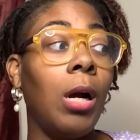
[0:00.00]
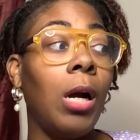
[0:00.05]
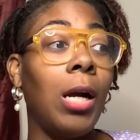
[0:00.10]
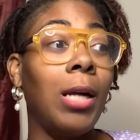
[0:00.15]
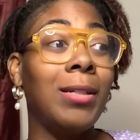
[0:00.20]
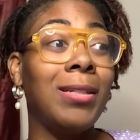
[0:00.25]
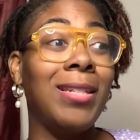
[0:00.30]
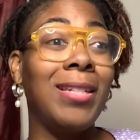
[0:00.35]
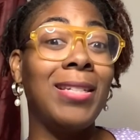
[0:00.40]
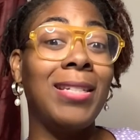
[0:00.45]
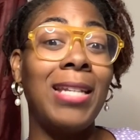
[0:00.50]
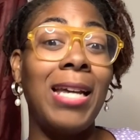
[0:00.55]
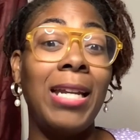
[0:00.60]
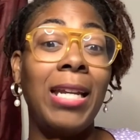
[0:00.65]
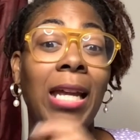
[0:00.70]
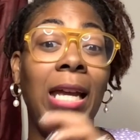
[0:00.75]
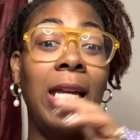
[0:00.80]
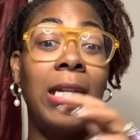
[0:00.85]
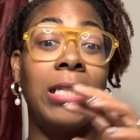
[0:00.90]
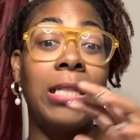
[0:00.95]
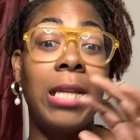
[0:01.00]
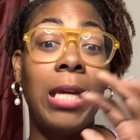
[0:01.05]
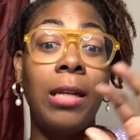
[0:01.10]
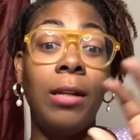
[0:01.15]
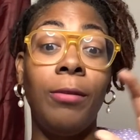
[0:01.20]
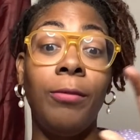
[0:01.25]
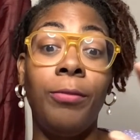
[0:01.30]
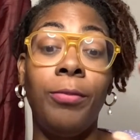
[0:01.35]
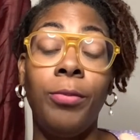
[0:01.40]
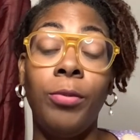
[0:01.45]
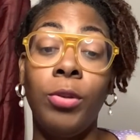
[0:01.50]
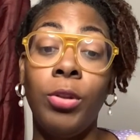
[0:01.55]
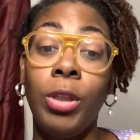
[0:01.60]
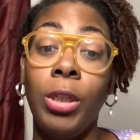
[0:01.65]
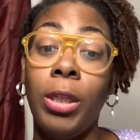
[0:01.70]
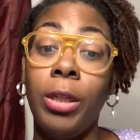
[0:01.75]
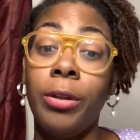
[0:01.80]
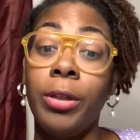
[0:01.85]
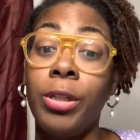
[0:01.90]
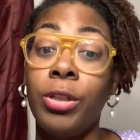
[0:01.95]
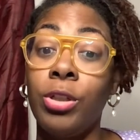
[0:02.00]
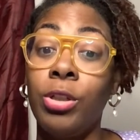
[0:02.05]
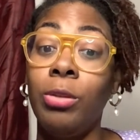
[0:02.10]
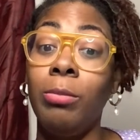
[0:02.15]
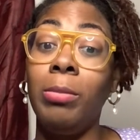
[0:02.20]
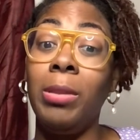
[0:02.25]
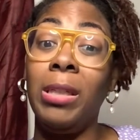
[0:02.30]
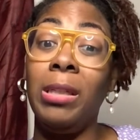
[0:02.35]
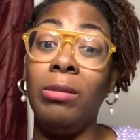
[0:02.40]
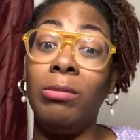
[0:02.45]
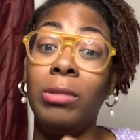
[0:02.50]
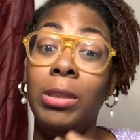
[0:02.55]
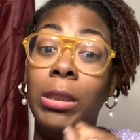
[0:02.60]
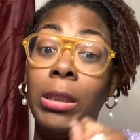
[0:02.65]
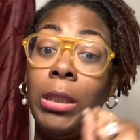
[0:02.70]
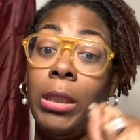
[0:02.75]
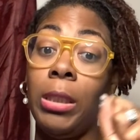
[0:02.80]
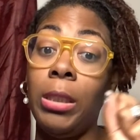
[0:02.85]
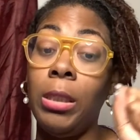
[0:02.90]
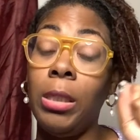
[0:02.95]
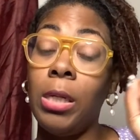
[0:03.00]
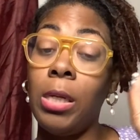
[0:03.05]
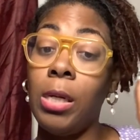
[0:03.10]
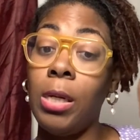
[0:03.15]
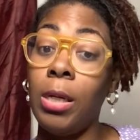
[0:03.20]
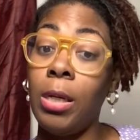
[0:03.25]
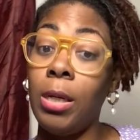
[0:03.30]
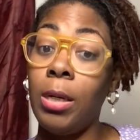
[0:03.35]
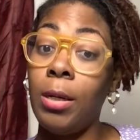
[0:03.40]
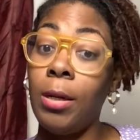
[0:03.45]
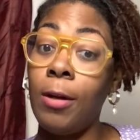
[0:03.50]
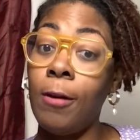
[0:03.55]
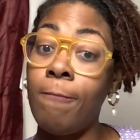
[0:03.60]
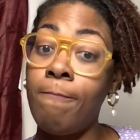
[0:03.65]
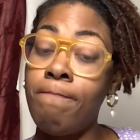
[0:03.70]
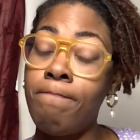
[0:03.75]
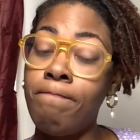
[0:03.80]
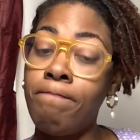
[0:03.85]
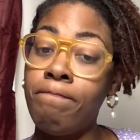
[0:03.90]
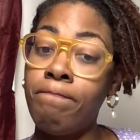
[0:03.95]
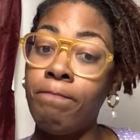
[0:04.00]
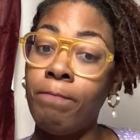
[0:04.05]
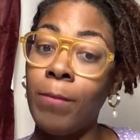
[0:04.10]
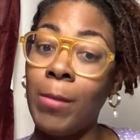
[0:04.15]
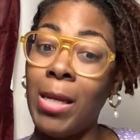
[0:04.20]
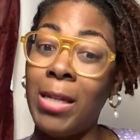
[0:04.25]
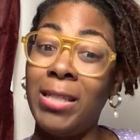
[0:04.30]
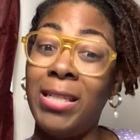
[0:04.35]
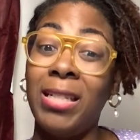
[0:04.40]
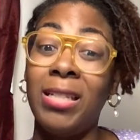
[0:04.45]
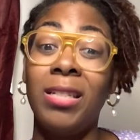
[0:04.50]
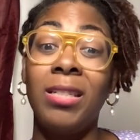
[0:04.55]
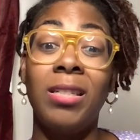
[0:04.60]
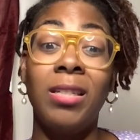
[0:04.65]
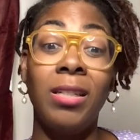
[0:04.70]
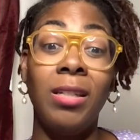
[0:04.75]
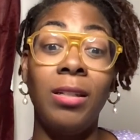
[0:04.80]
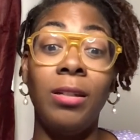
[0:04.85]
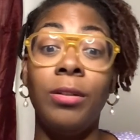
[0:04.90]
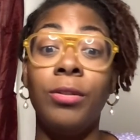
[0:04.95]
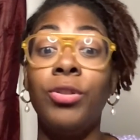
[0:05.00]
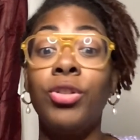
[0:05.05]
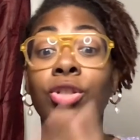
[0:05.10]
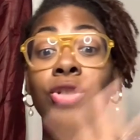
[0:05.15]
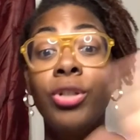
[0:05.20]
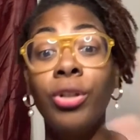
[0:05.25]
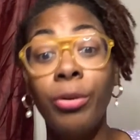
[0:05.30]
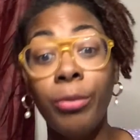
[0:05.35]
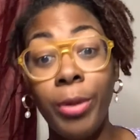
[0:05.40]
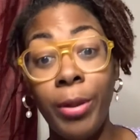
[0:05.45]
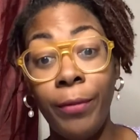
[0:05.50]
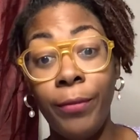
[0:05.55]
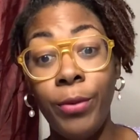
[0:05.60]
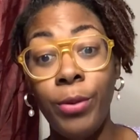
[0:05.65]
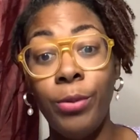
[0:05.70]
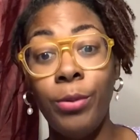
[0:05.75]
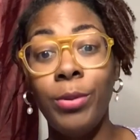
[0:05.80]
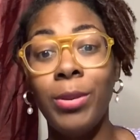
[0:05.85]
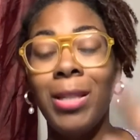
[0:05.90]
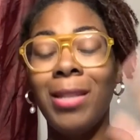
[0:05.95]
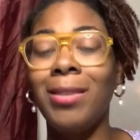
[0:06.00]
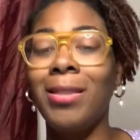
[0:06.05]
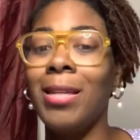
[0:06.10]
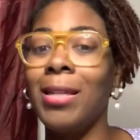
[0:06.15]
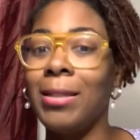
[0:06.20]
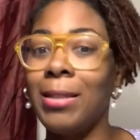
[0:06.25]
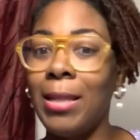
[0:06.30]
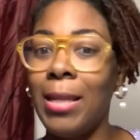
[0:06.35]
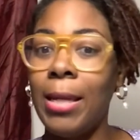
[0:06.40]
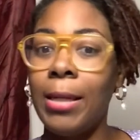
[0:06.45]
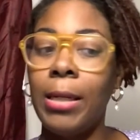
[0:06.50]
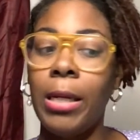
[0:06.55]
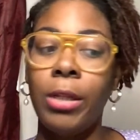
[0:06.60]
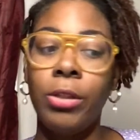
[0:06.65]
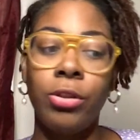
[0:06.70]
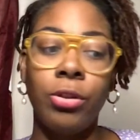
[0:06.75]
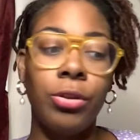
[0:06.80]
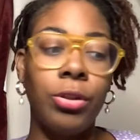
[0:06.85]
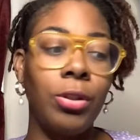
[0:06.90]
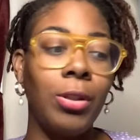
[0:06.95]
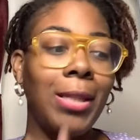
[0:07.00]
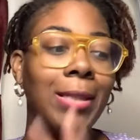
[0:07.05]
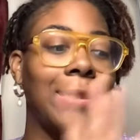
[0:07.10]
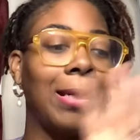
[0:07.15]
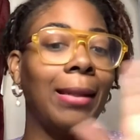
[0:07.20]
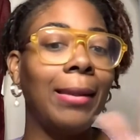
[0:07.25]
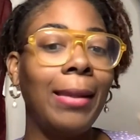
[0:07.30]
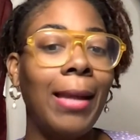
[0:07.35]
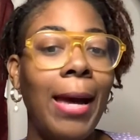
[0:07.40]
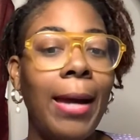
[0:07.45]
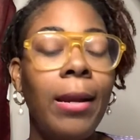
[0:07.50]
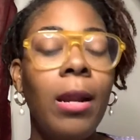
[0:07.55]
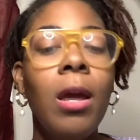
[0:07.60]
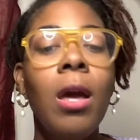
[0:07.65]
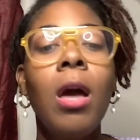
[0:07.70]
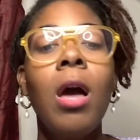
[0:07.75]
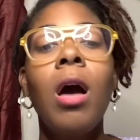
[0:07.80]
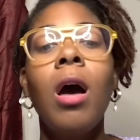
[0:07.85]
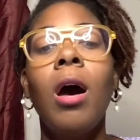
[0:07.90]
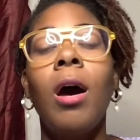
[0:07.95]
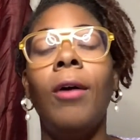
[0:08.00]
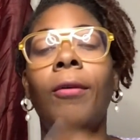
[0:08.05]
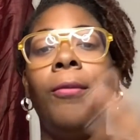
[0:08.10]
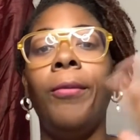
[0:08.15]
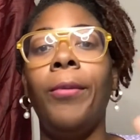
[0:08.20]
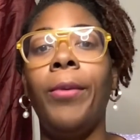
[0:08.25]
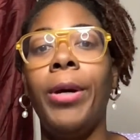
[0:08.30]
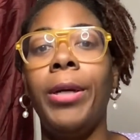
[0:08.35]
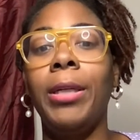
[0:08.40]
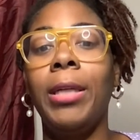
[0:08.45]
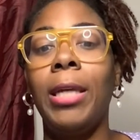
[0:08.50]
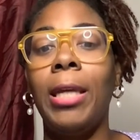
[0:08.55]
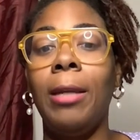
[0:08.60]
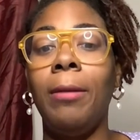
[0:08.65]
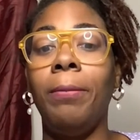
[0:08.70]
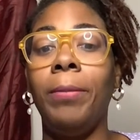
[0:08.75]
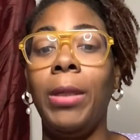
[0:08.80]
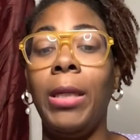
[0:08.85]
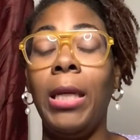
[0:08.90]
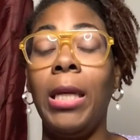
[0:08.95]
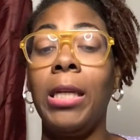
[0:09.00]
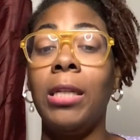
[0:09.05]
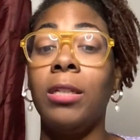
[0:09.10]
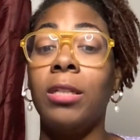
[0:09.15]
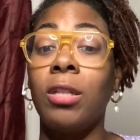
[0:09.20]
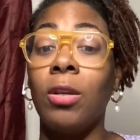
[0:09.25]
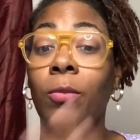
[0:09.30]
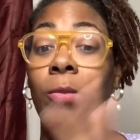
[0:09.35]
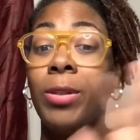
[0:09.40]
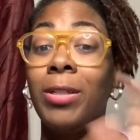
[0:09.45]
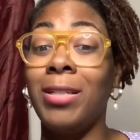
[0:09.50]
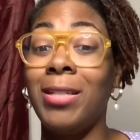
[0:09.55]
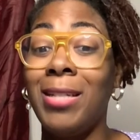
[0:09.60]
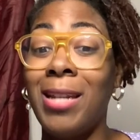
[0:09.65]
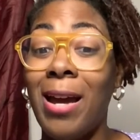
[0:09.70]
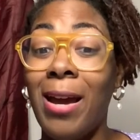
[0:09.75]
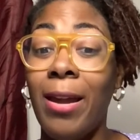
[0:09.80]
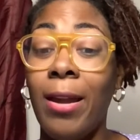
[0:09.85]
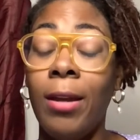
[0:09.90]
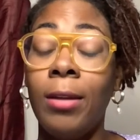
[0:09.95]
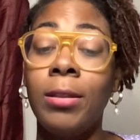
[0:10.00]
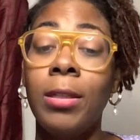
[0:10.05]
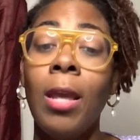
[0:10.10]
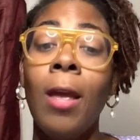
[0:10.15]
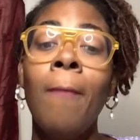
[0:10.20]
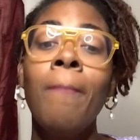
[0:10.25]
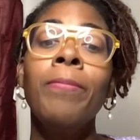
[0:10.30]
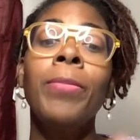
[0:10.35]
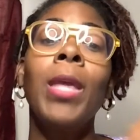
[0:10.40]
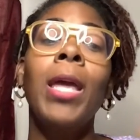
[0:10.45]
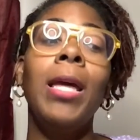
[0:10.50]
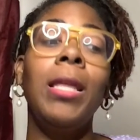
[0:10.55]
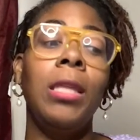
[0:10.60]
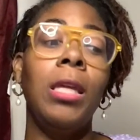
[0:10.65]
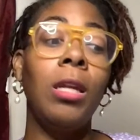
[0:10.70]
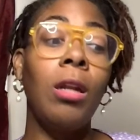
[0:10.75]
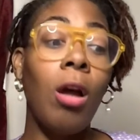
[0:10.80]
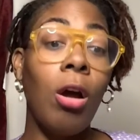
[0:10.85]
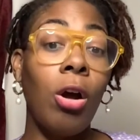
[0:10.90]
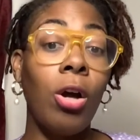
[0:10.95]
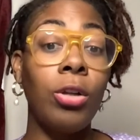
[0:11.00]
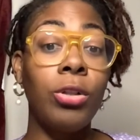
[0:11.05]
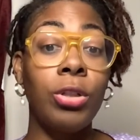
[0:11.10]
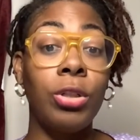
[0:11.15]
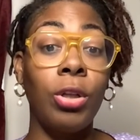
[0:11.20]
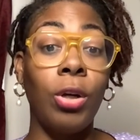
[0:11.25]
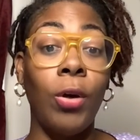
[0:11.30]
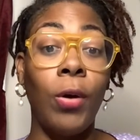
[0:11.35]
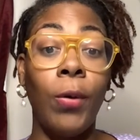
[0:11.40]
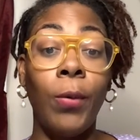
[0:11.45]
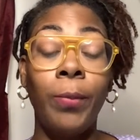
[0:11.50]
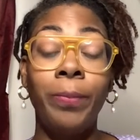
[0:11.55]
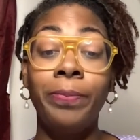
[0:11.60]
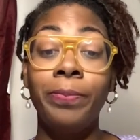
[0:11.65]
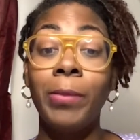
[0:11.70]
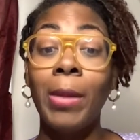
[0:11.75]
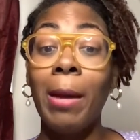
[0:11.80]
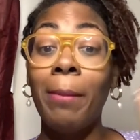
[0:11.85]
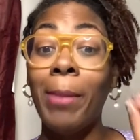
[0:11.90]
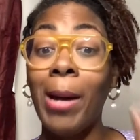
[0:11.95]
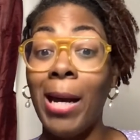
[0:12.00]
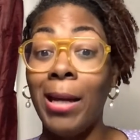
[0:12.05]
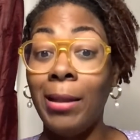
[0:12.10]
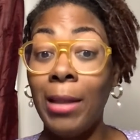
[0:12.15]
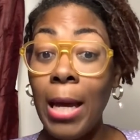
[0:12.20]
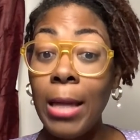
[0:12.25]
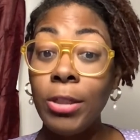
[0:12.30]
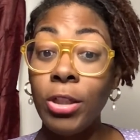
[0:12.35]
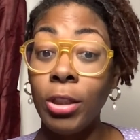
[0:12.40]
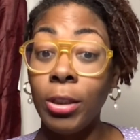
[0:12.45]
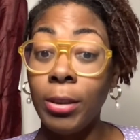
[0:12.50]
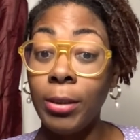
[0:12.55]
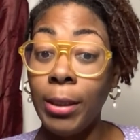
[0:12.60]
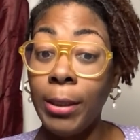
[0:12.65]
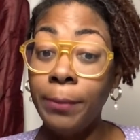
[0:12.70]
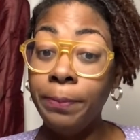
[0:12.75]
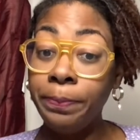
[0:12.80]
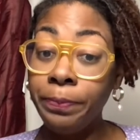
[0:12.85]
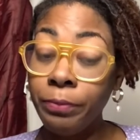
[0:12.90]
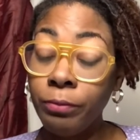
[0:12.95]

society has kind of geared us to be really addicted to the sugary foods and things of that nature. So that's a lot of what can be in someone's diet. And then also biologically,